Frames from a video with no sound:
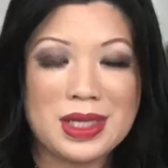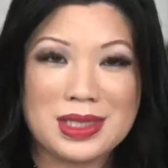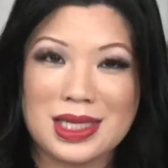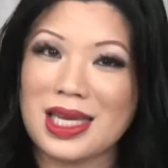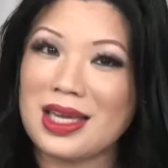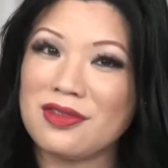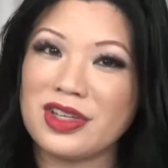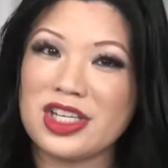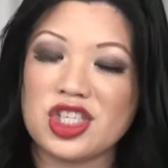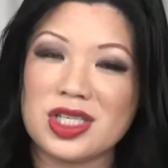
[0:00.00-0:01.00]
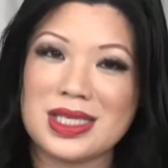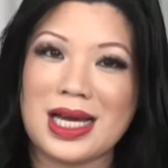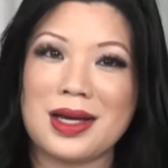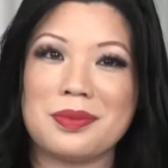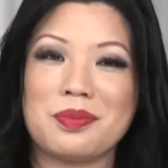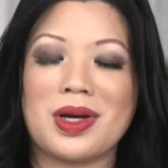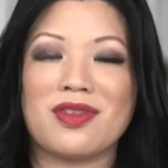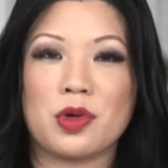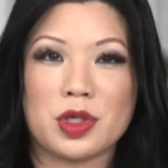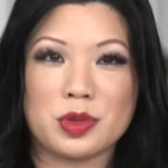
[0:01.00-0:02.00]
to get inflation down, but of
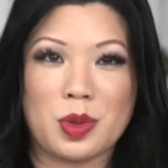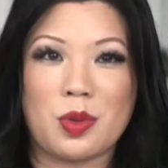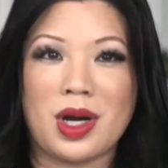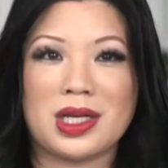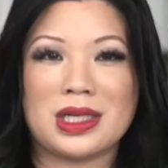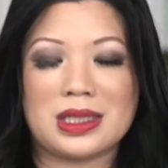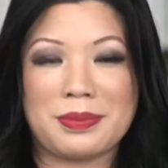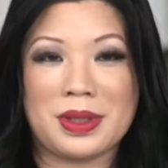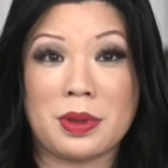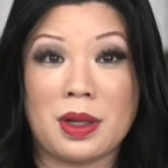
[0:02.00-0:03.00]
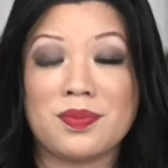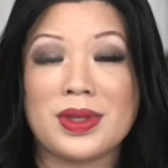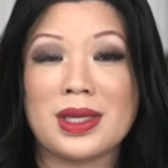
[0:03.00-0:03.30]
course we want to be able to